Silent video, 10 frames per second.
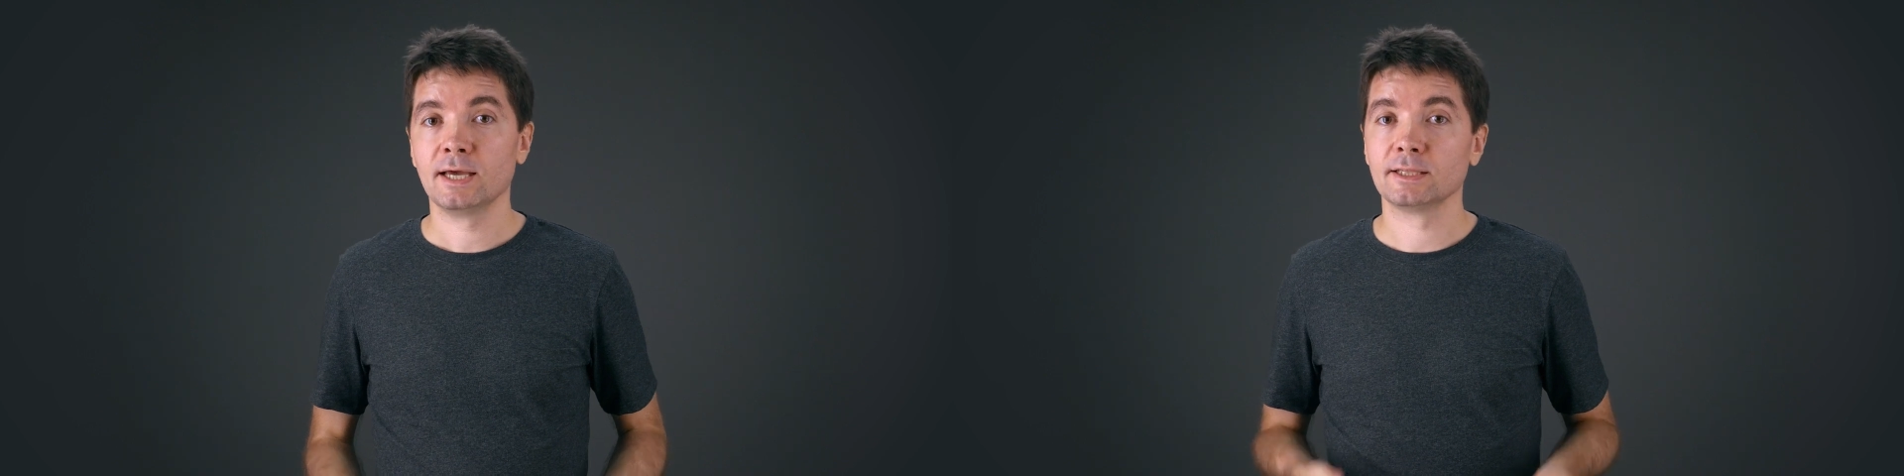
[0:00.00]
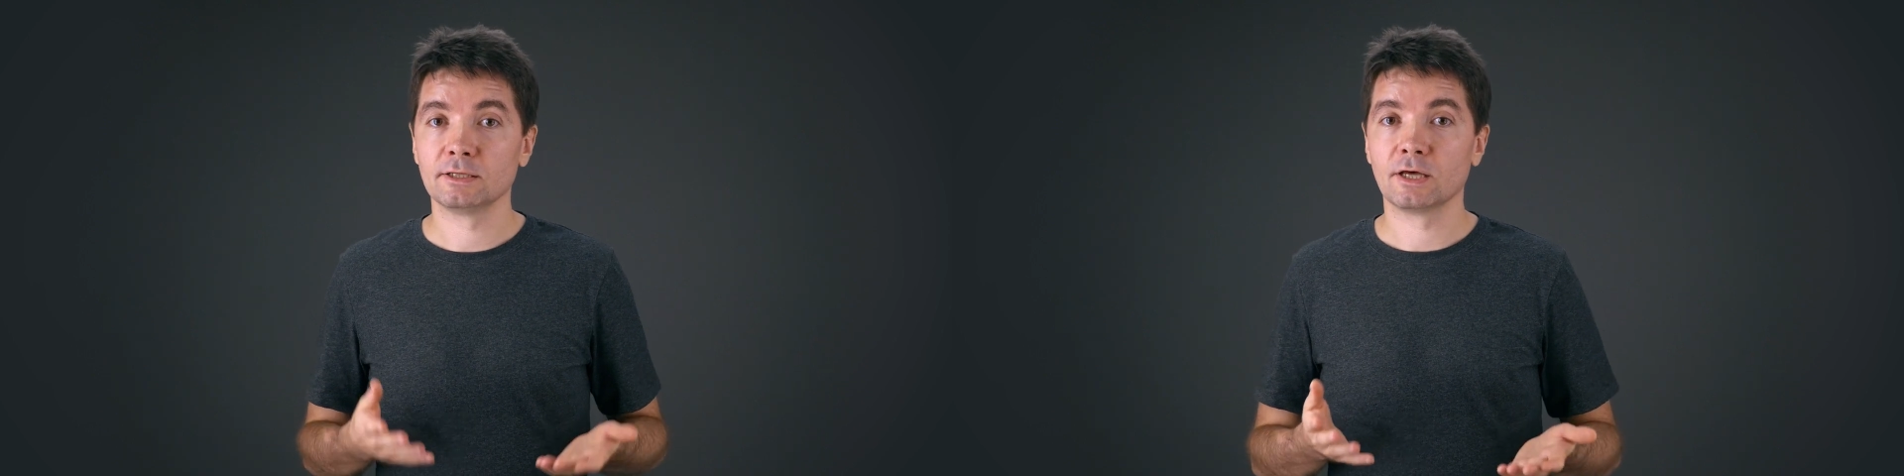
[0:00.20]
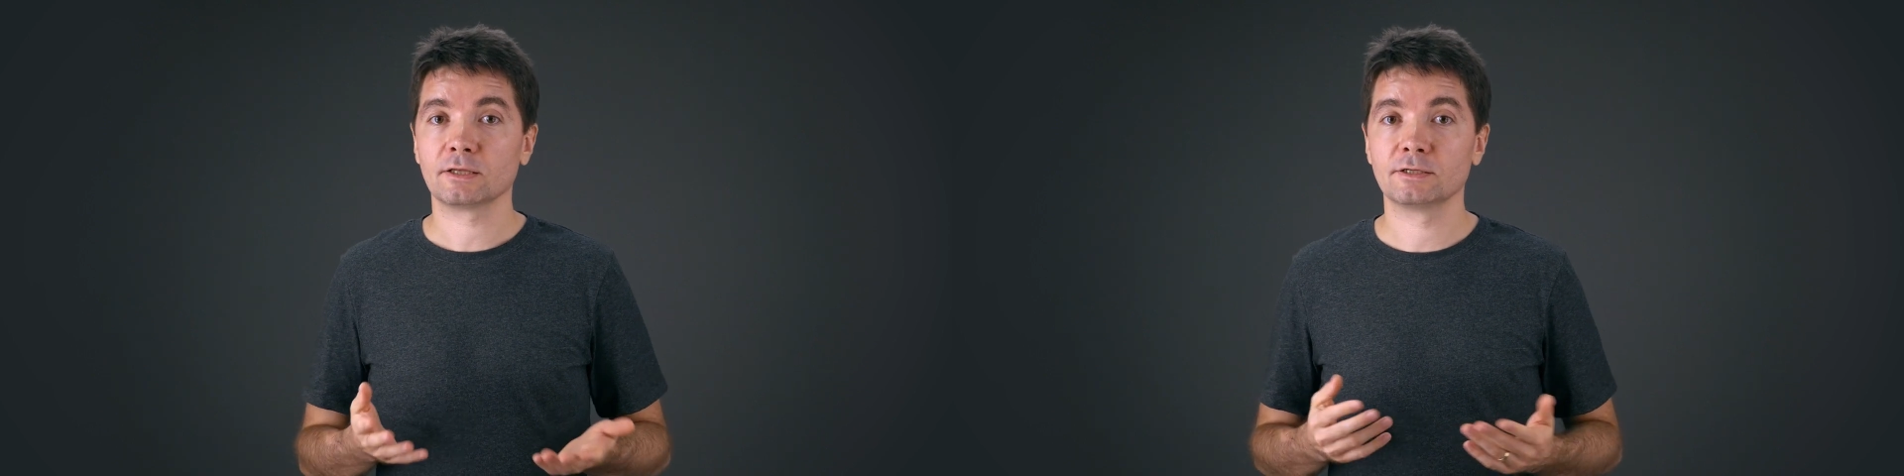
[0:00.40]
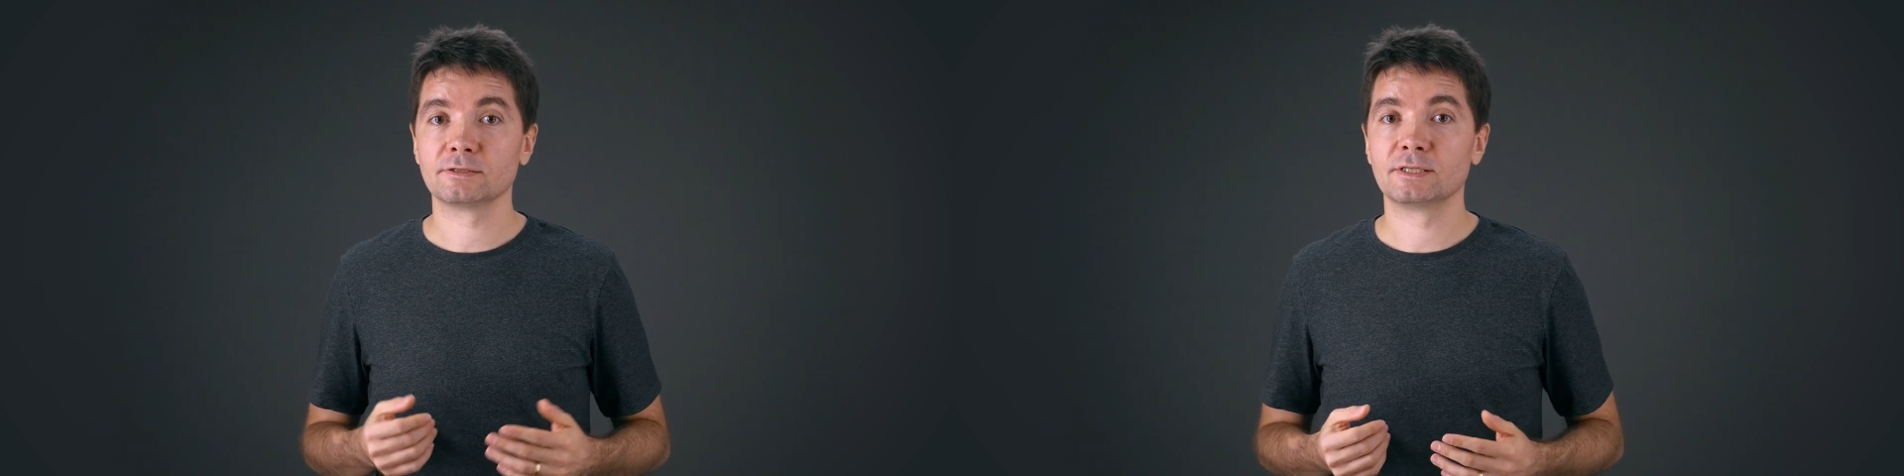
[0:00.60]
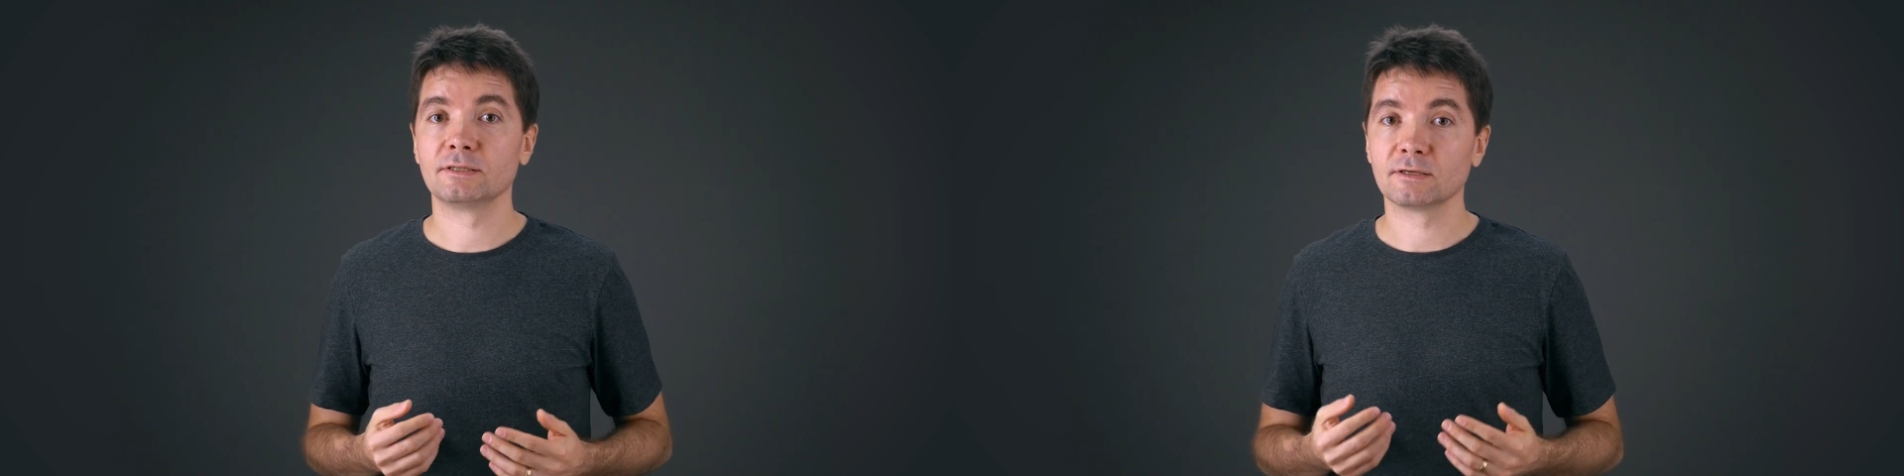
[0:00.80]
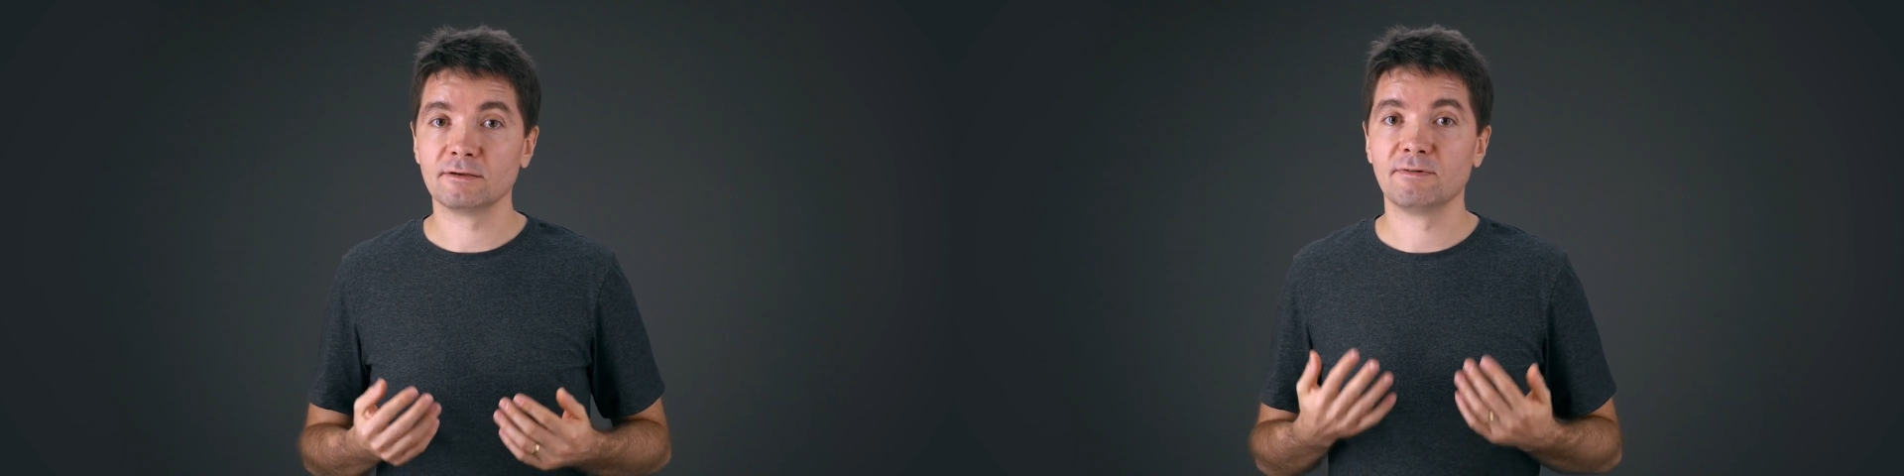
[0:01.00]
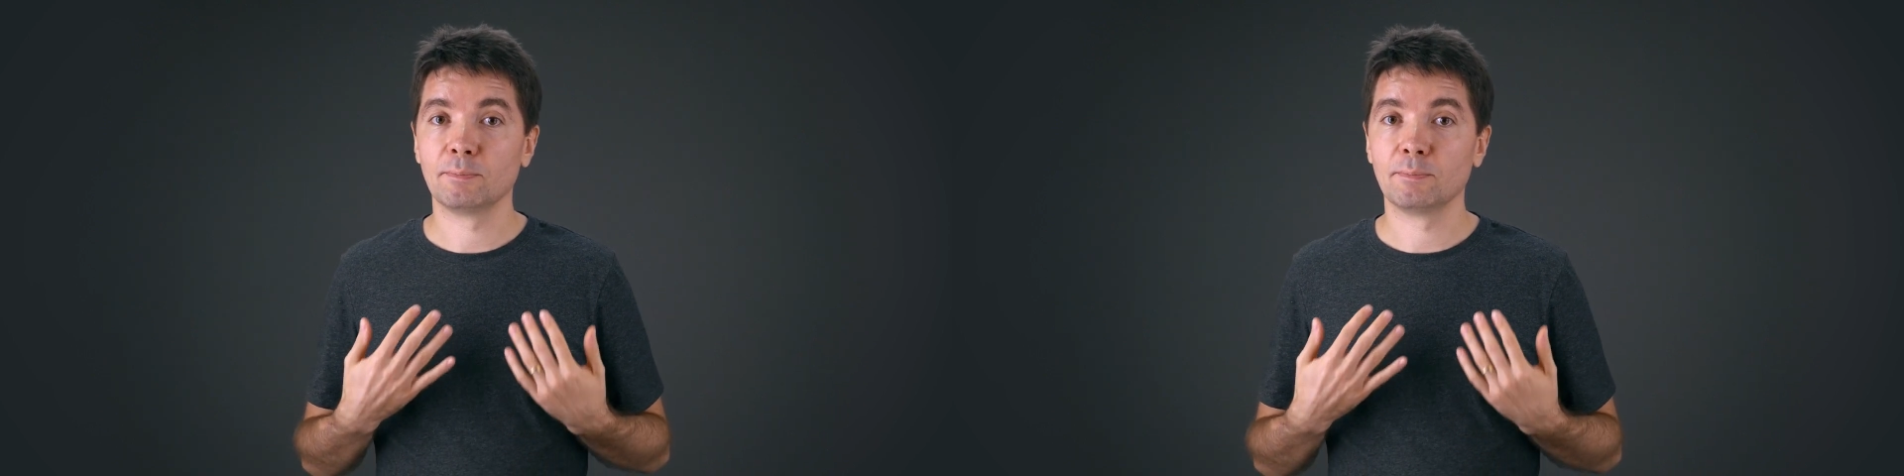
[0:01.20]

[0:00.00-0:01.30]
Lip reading: and the doctors didn't give